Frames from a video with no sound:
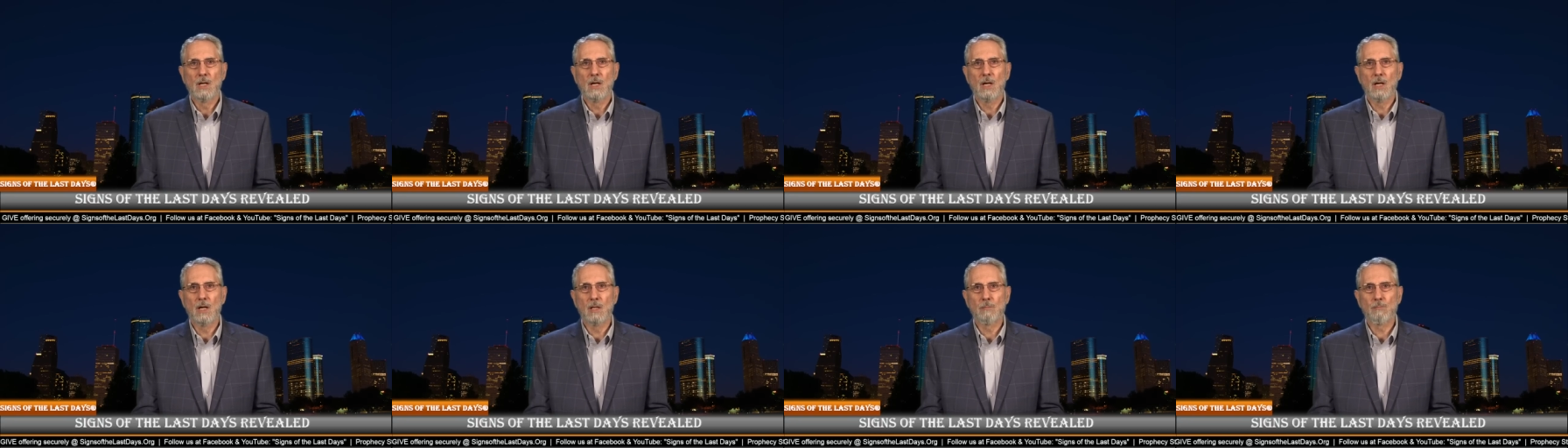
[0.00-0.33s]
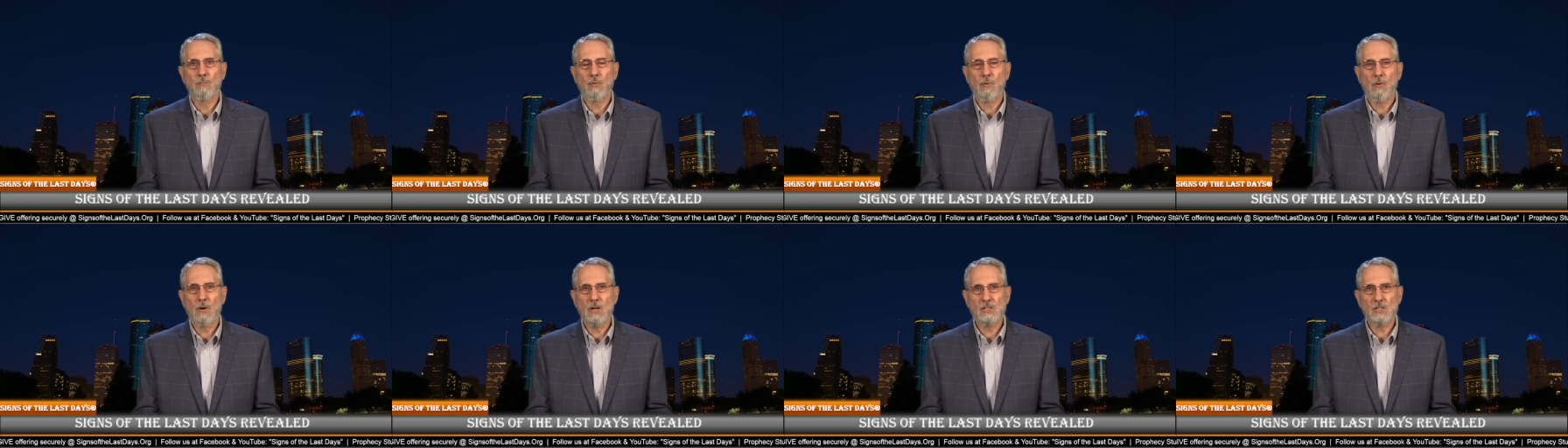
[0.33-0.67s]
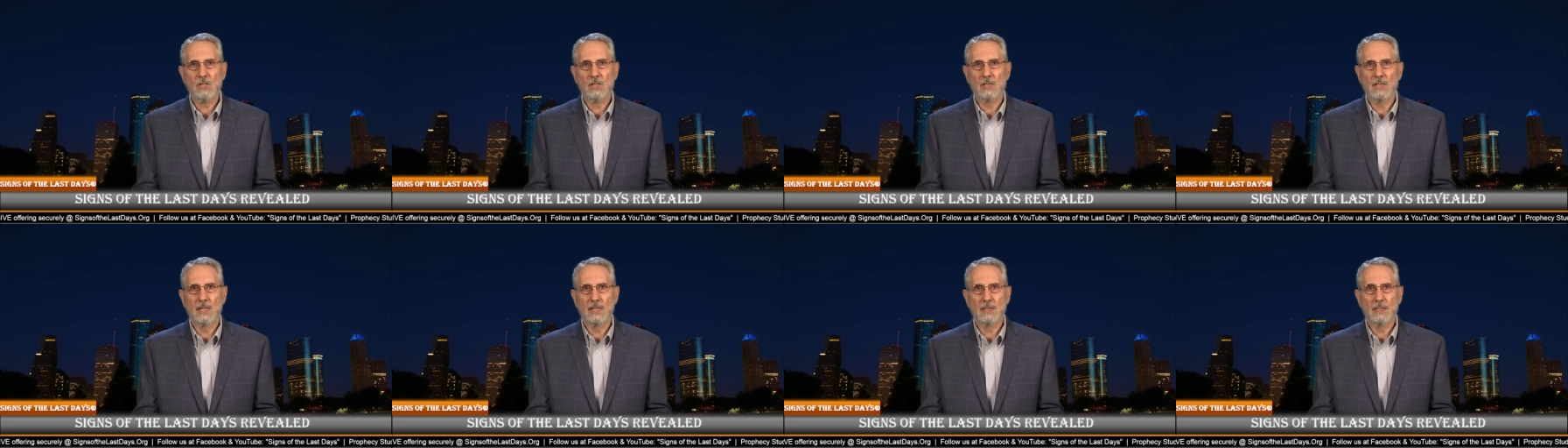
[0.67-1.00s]

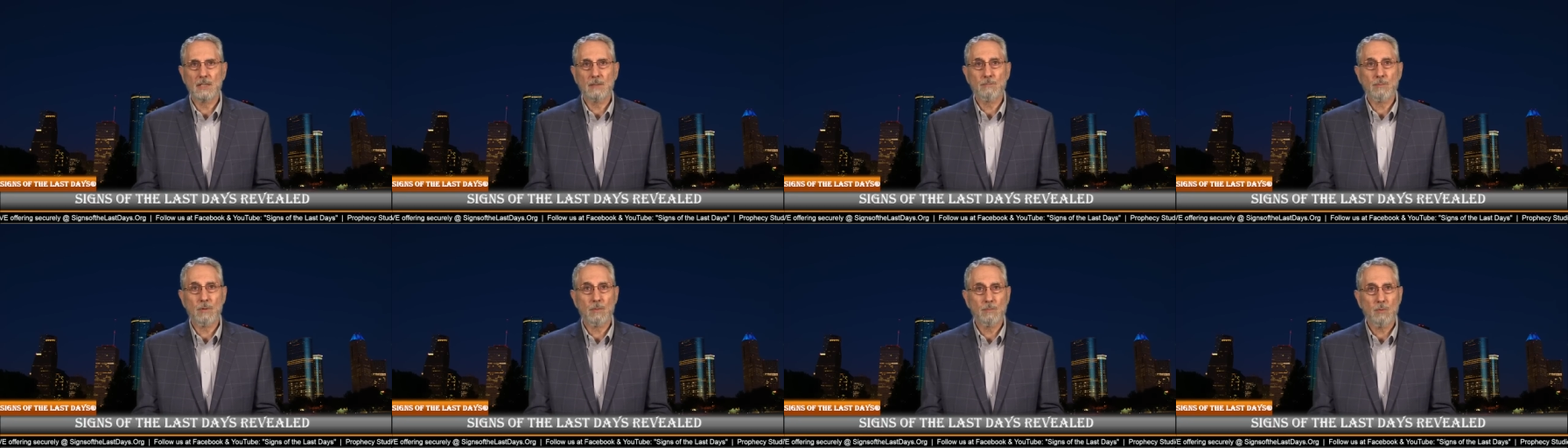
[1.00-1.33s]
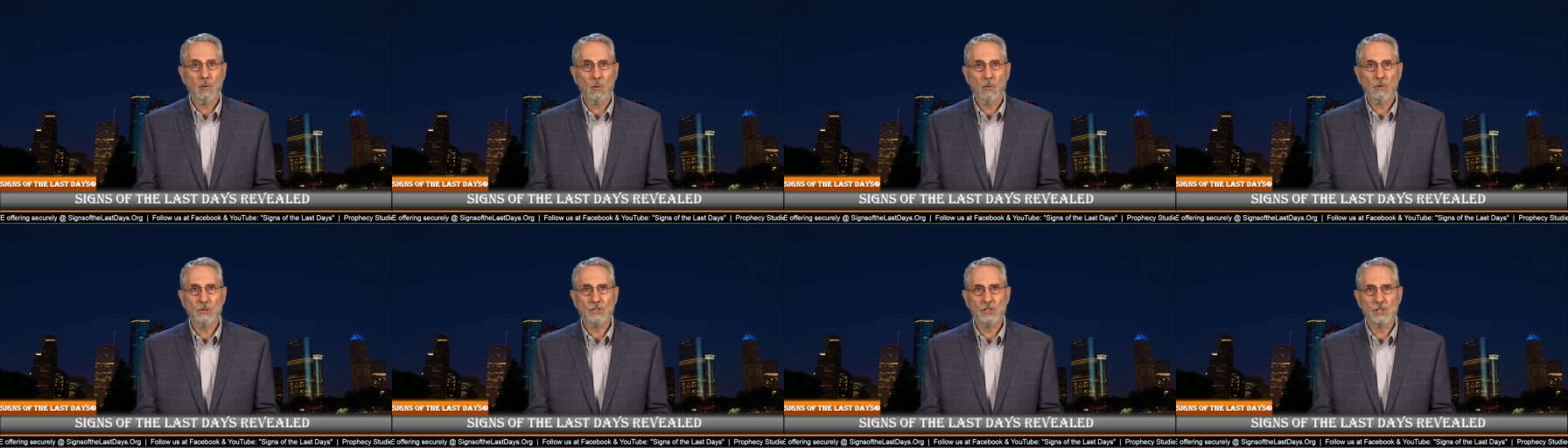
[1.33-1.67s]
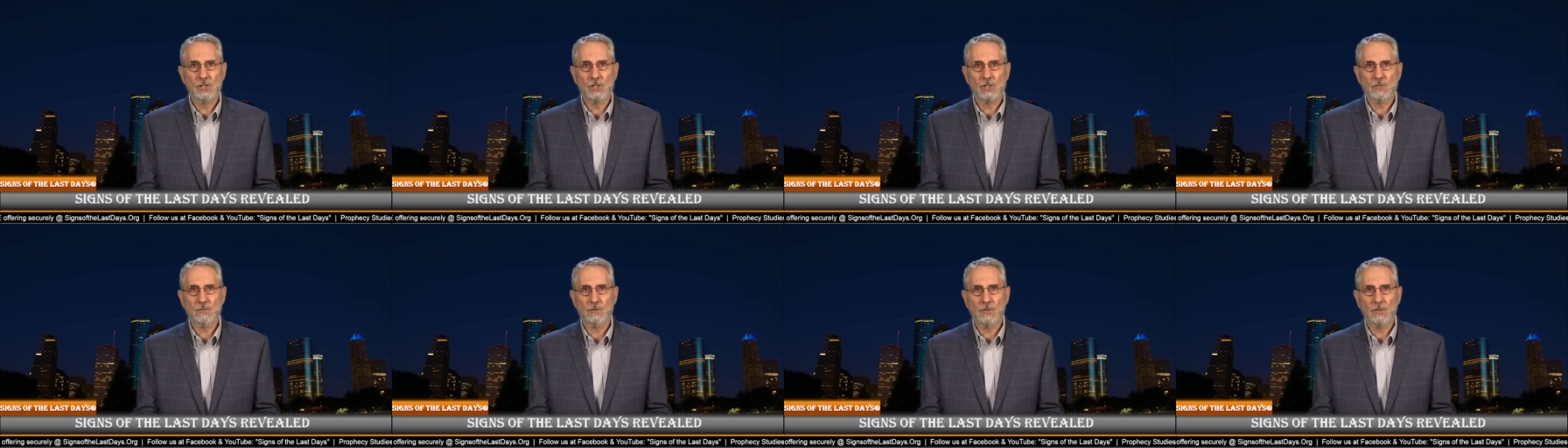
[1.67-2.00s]
unprecedented
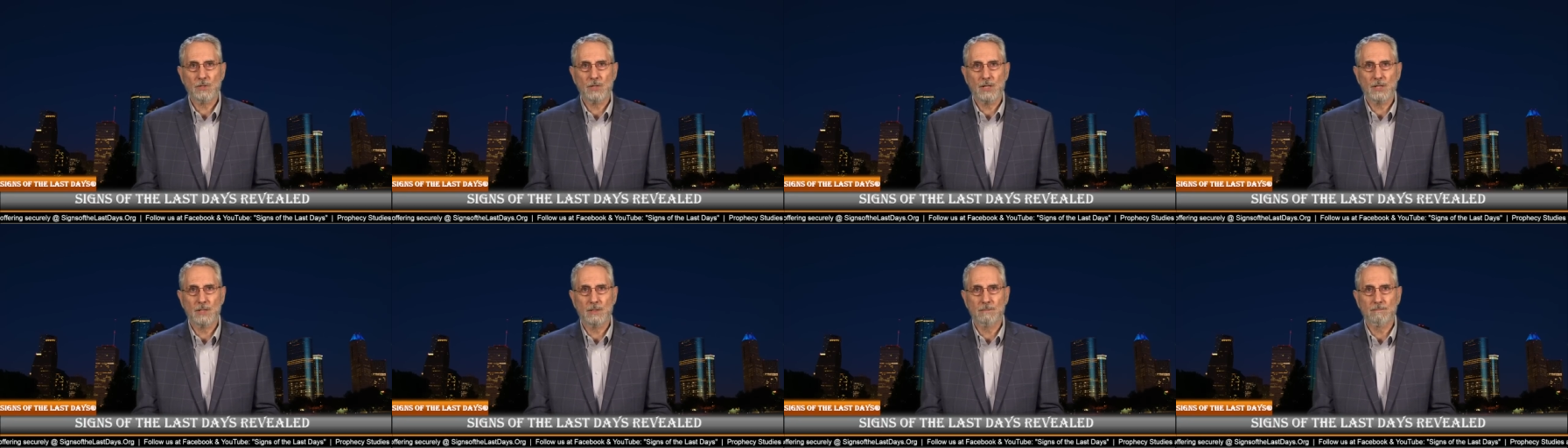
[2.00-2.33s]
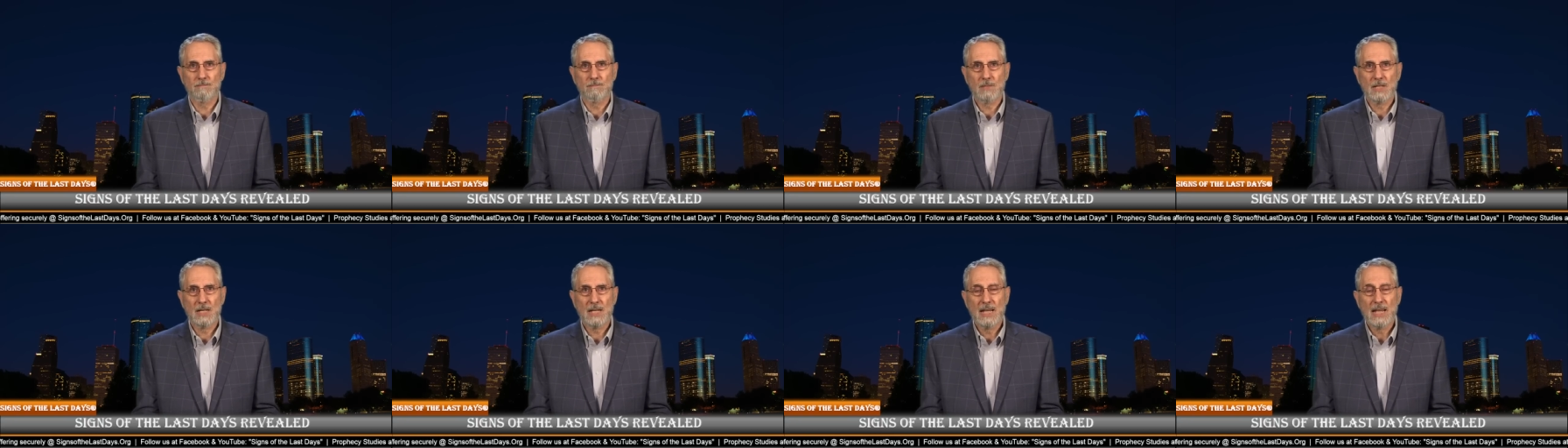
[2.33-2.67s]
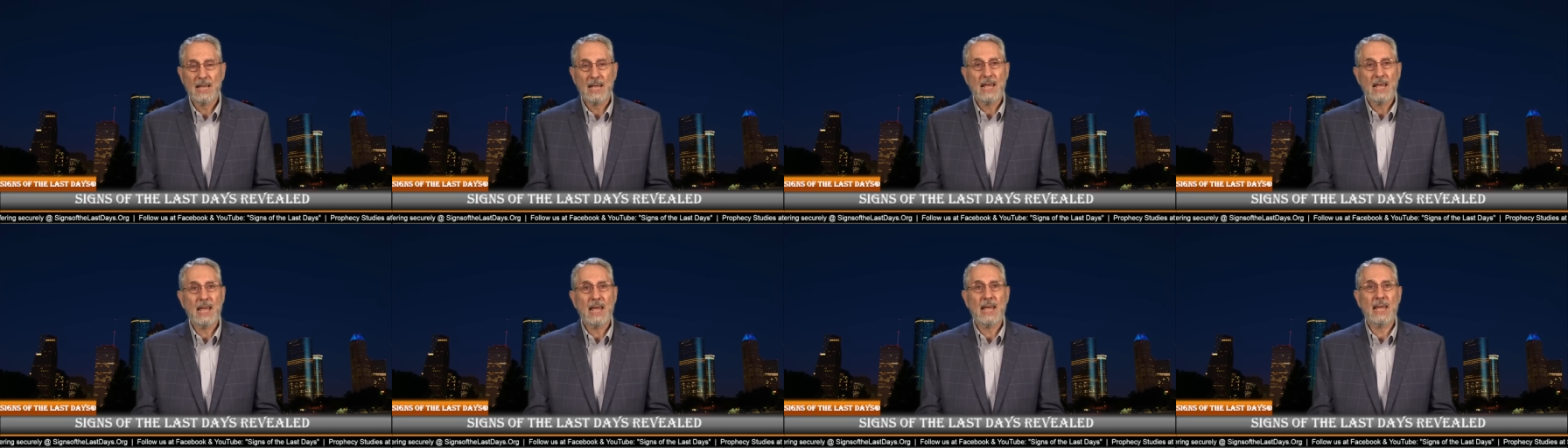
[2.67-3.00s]
proportions for them.
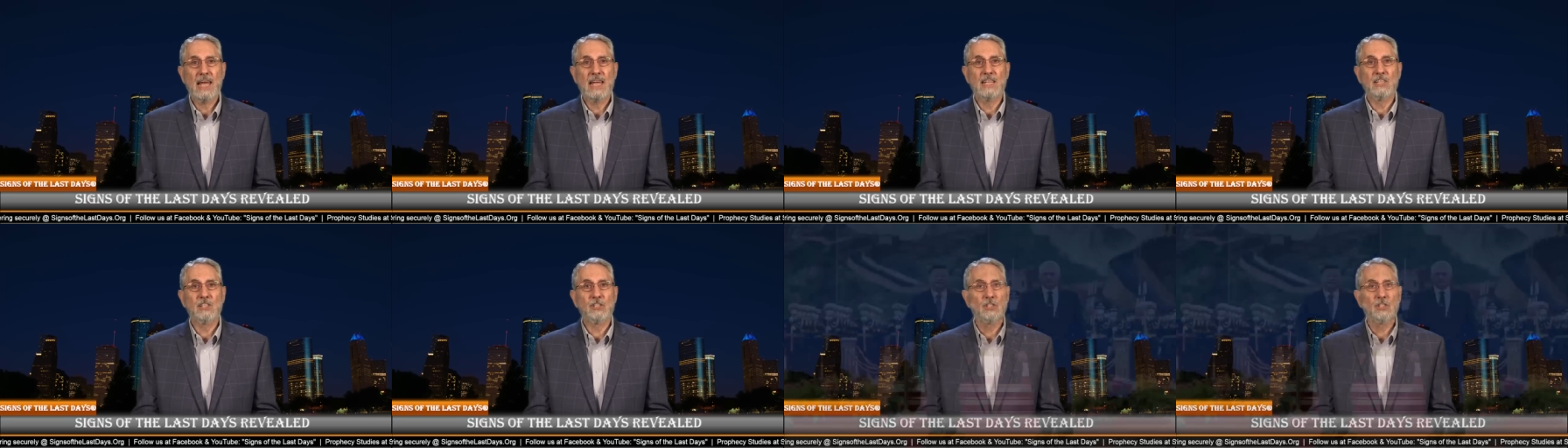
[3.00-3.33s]
And